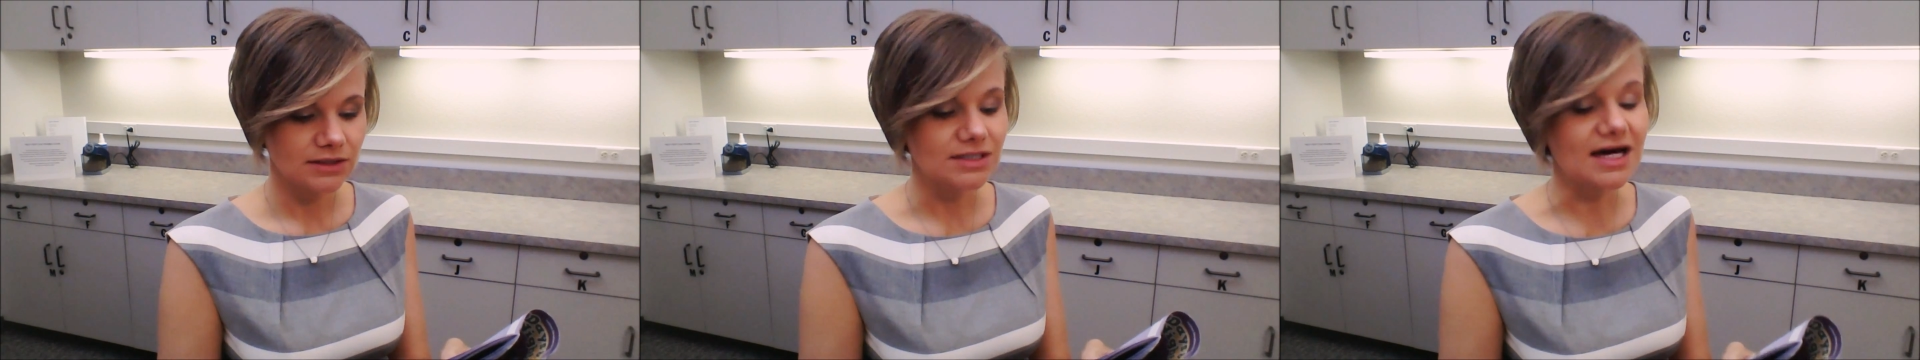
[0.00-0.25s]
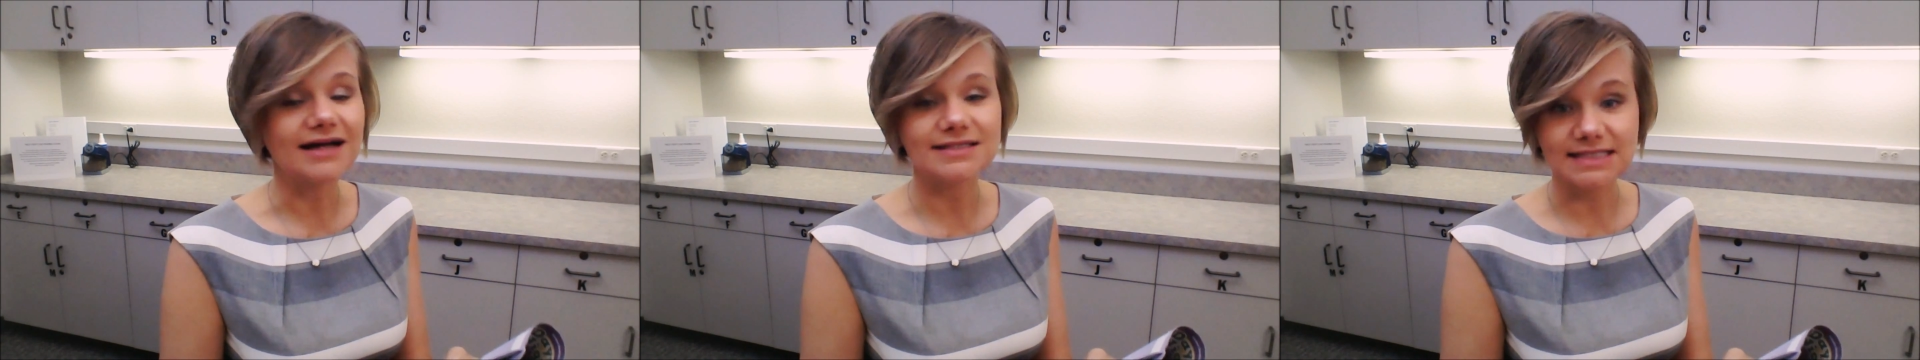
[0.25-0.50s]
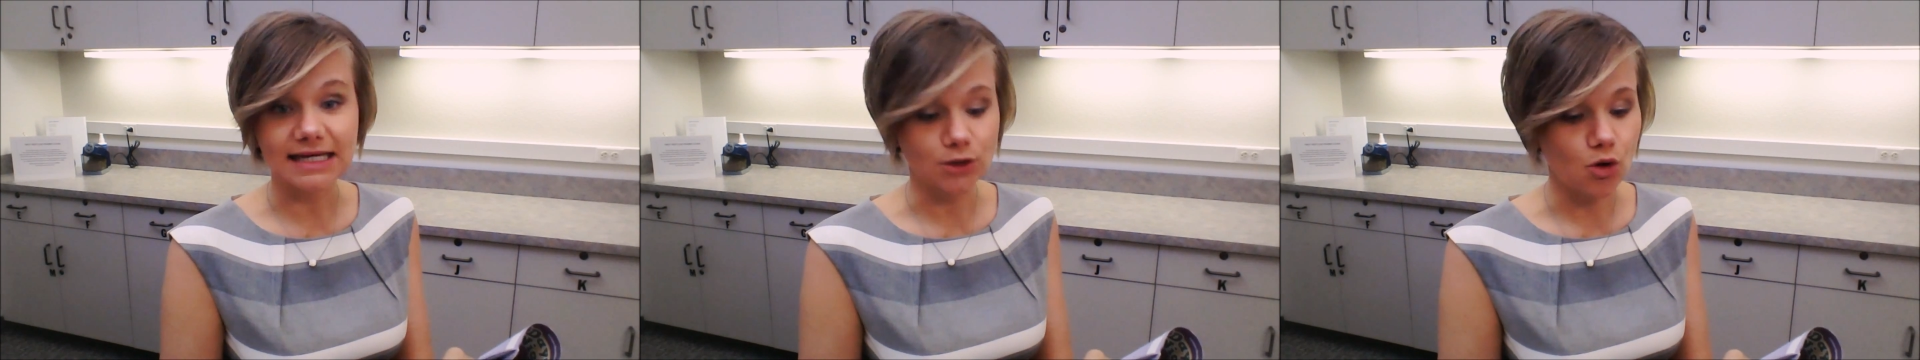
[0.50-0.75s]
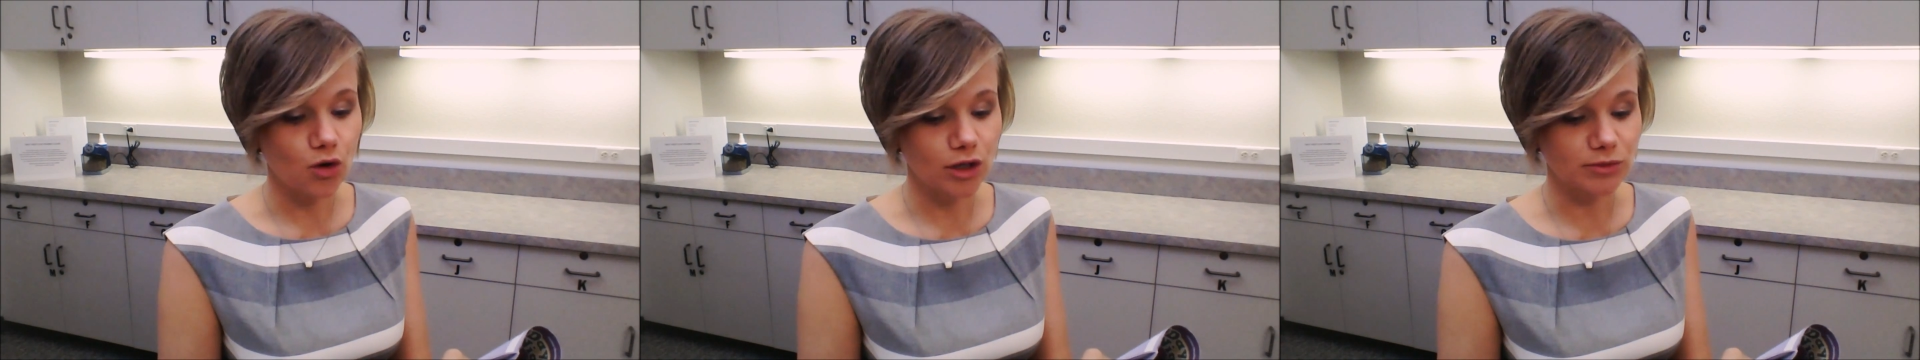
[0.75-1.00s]
God sent
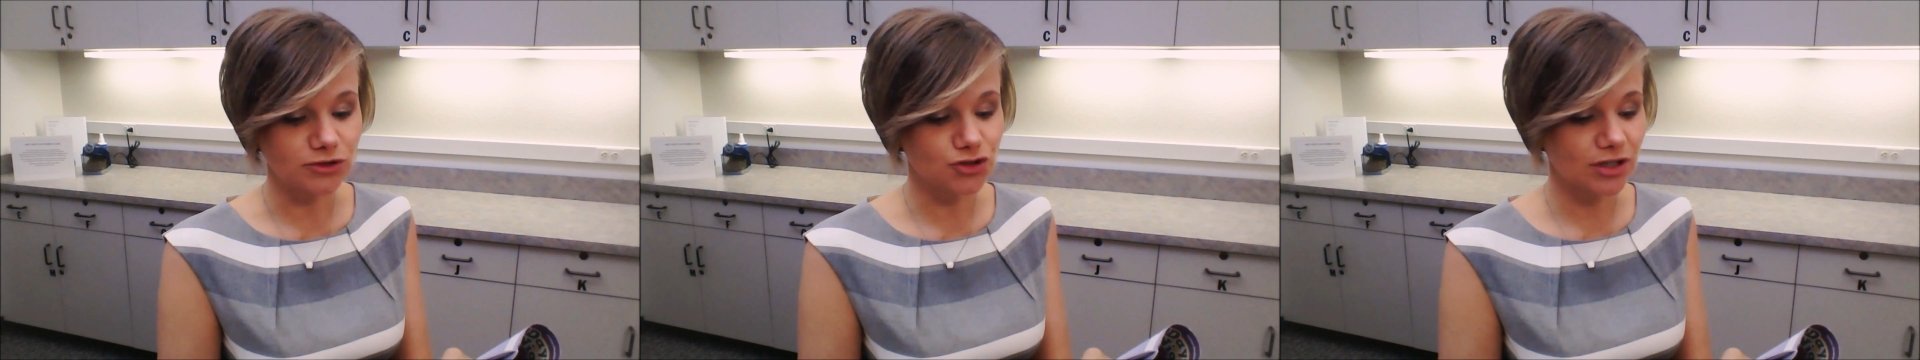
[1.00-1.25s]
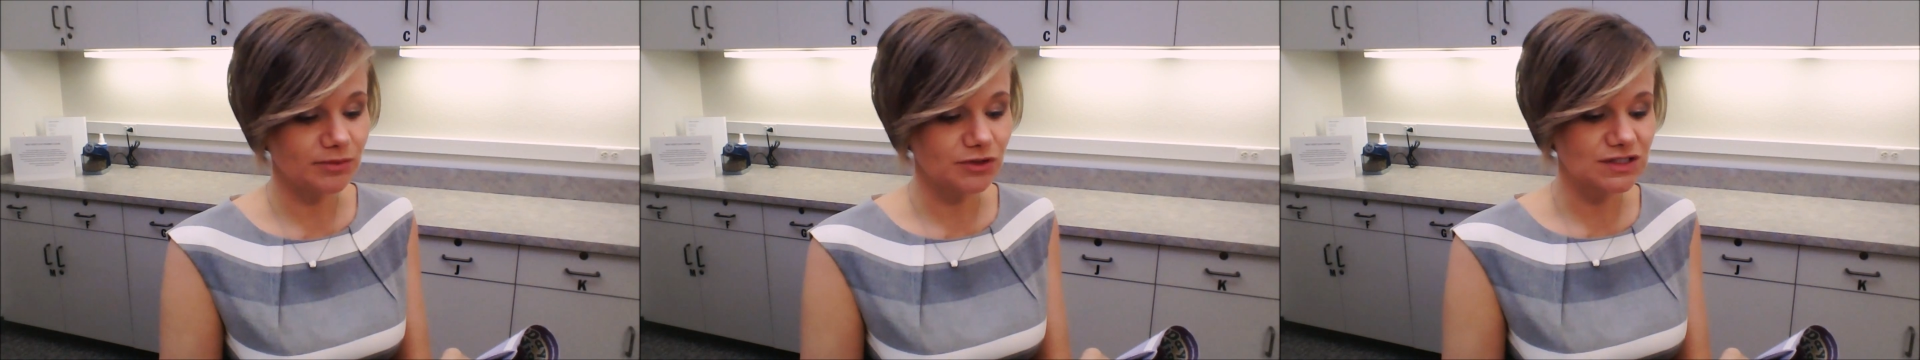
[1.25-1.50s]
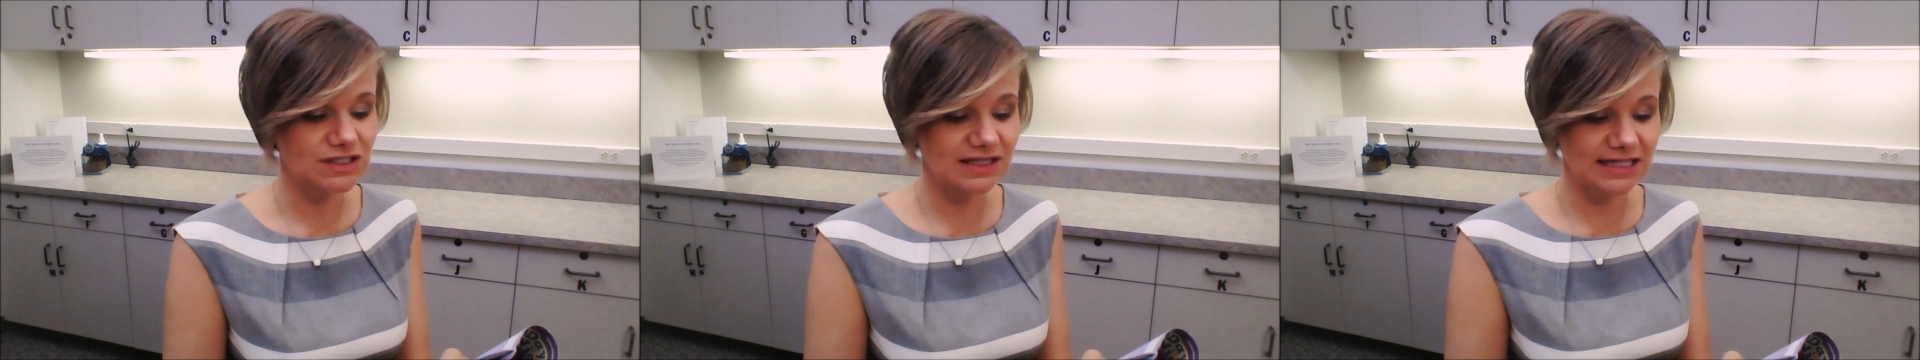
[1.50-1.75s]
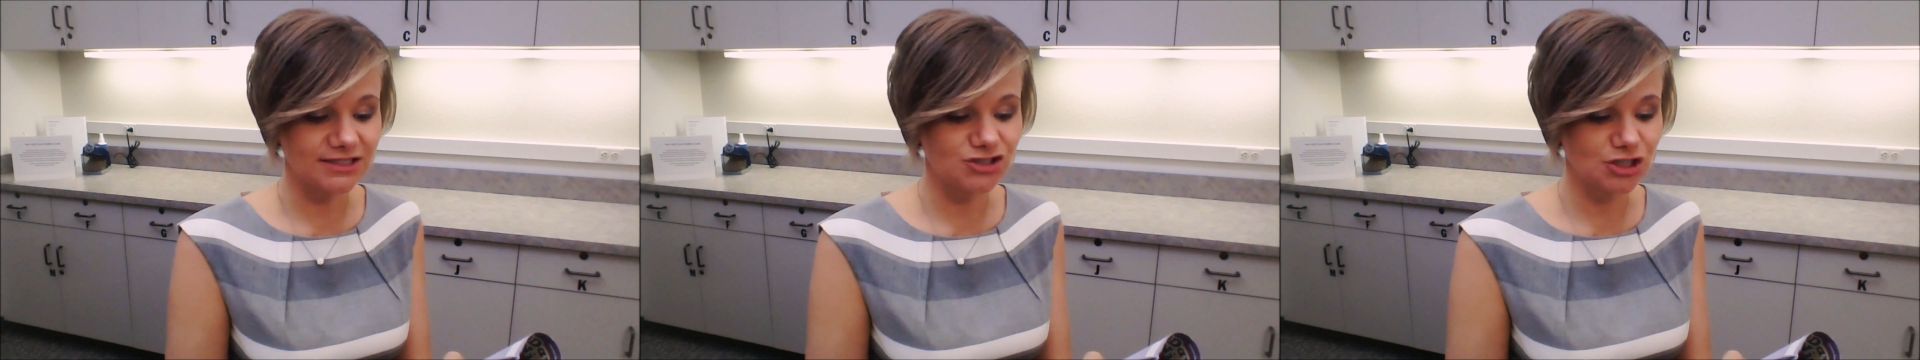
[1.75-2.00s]
horrible troubles to
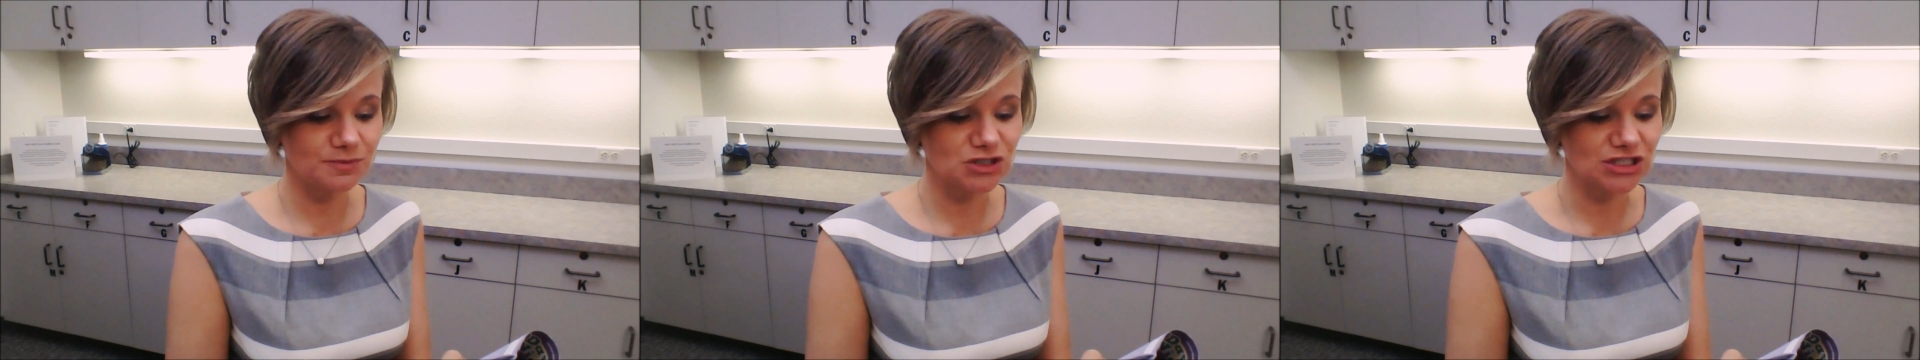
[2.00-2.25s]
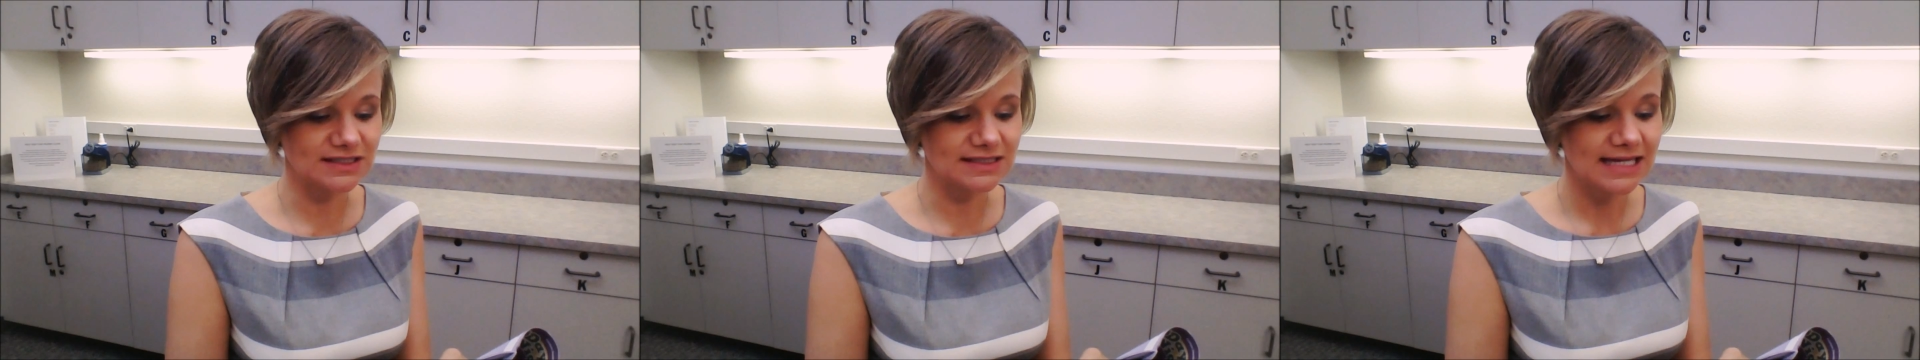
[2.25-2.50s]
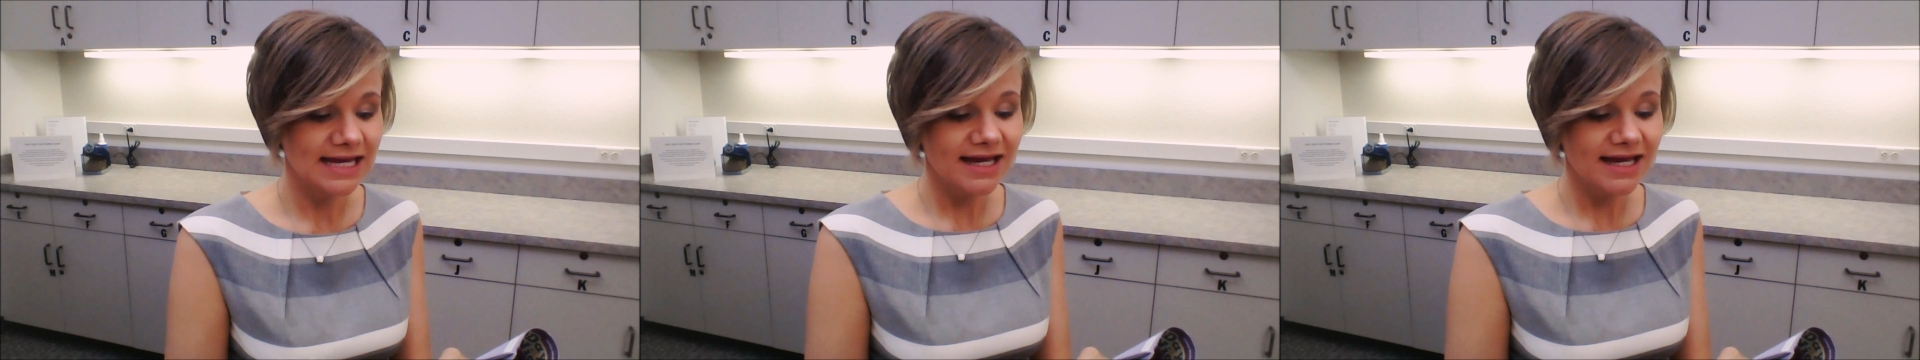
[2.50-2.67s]
the Egyptians